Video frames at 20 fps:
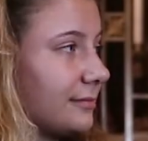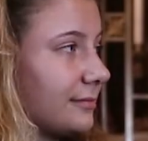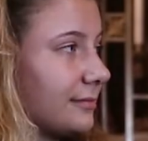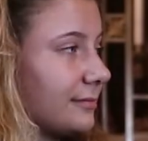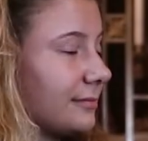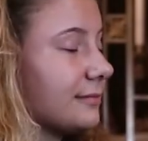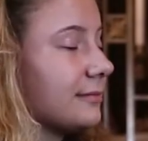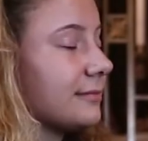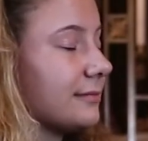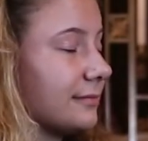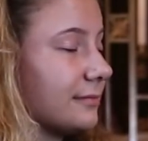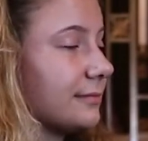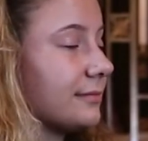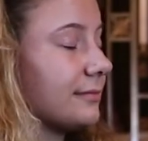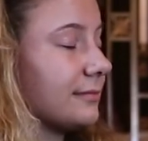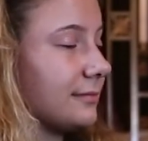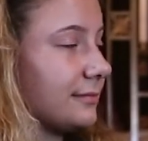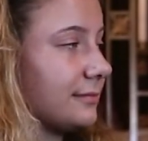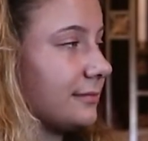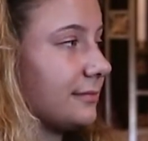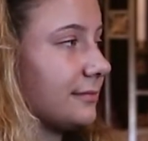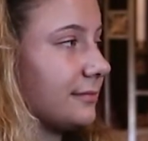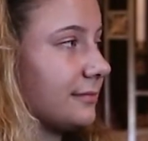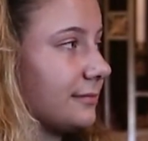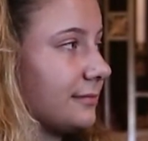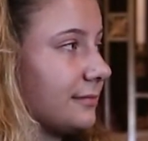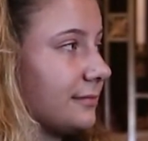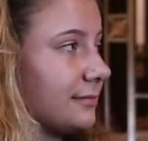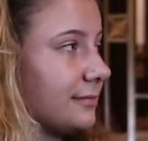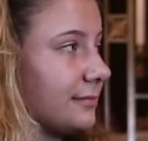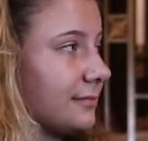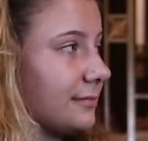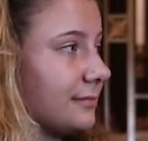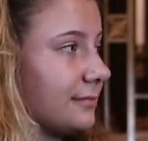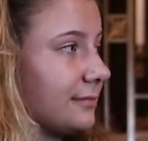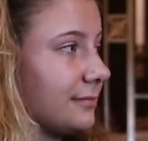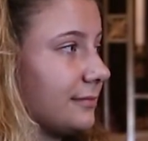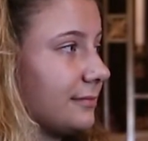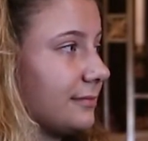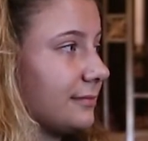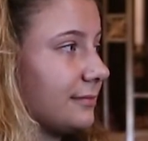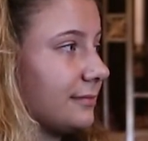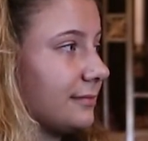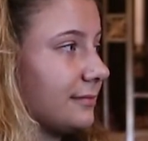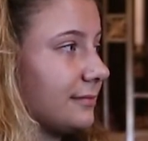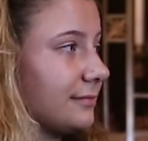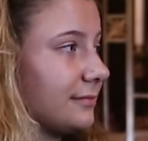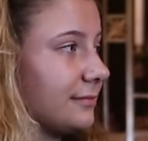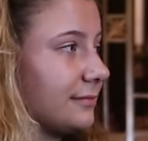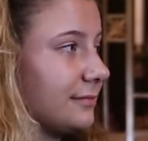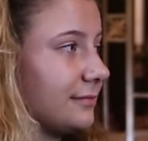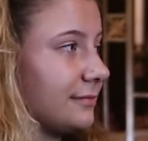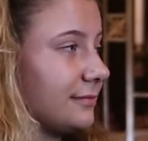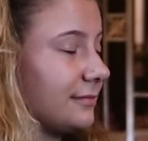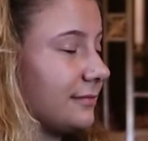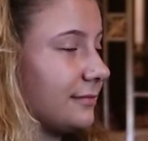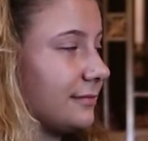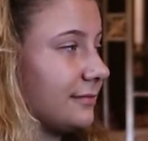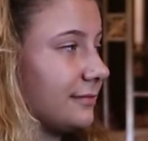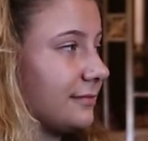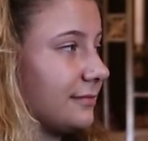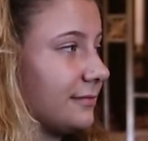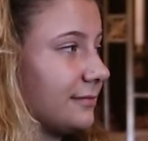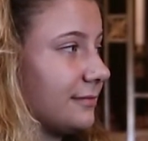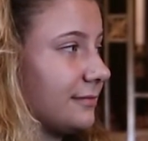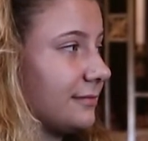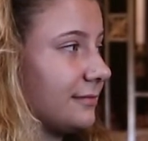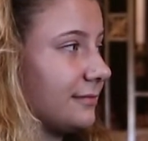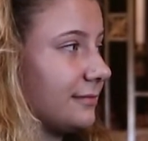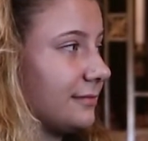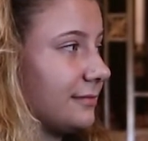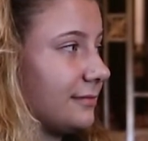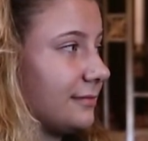This person isn't speaking.